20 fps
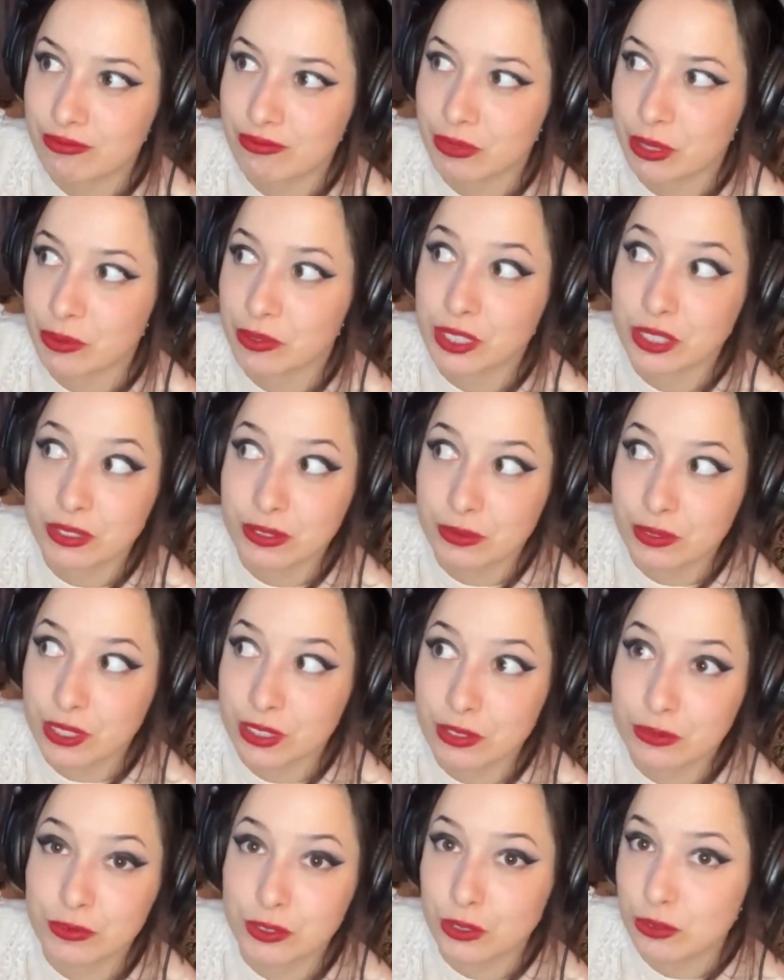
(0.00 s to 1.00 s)
my recent
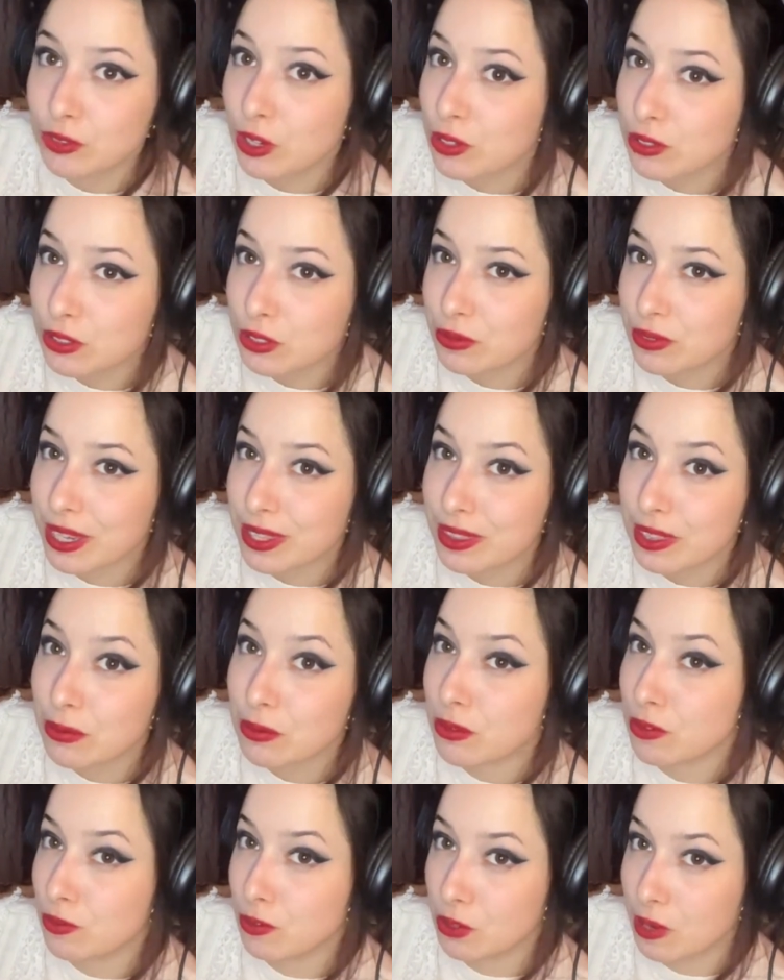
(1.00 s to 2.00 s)
reads, if you've also read
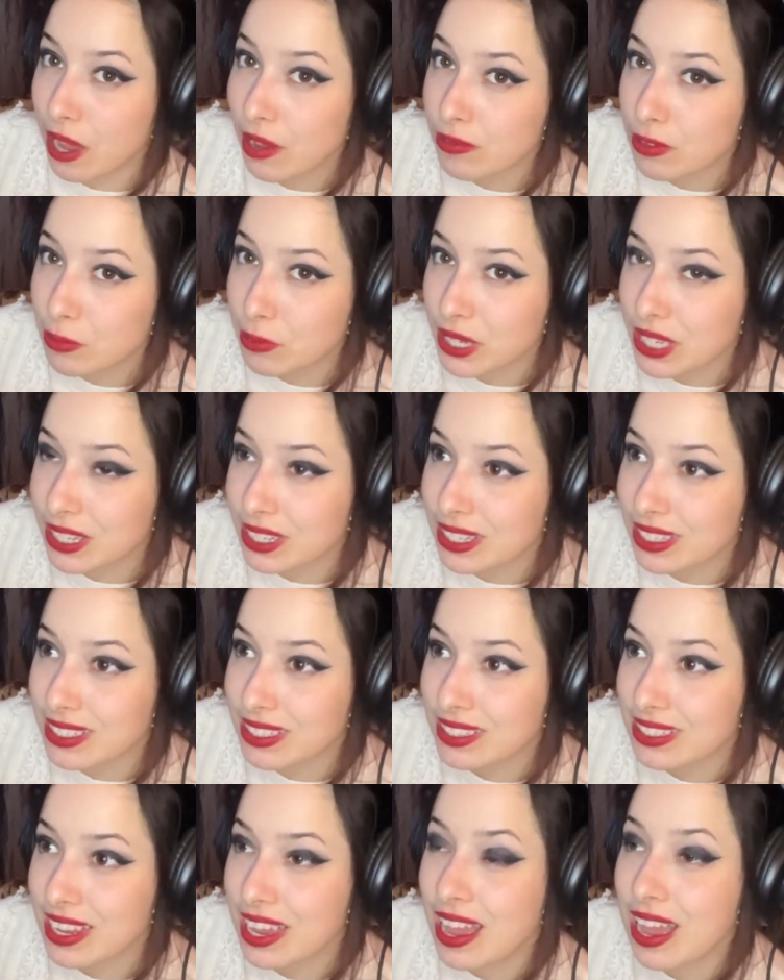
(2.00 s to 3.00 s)
them, if you have
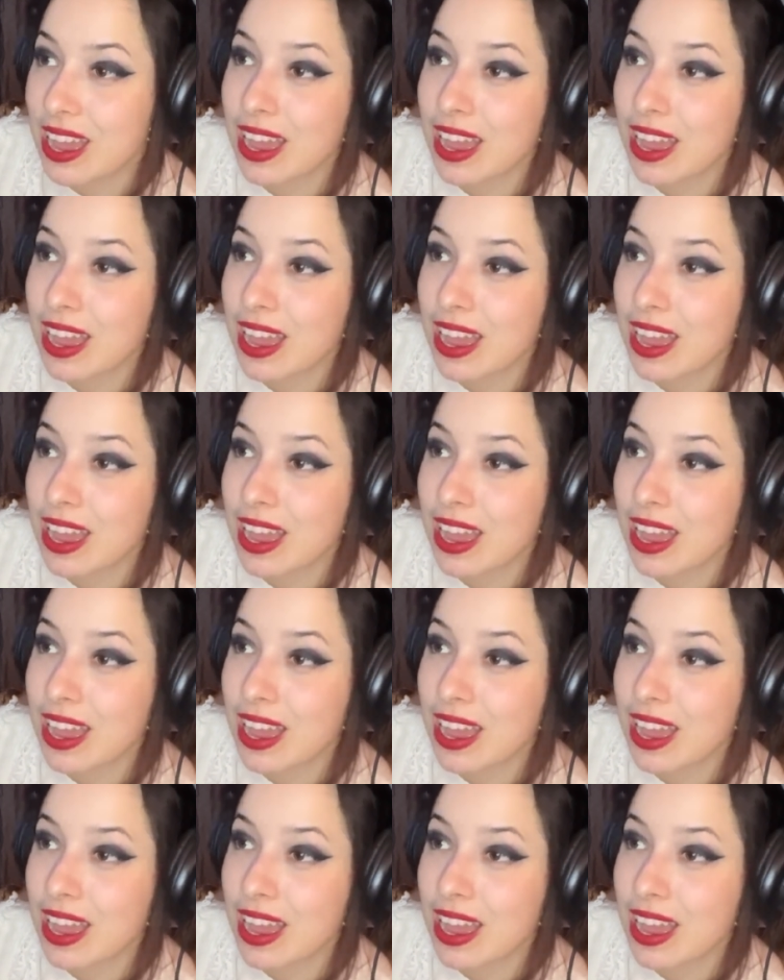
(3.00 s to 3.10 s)
opinions.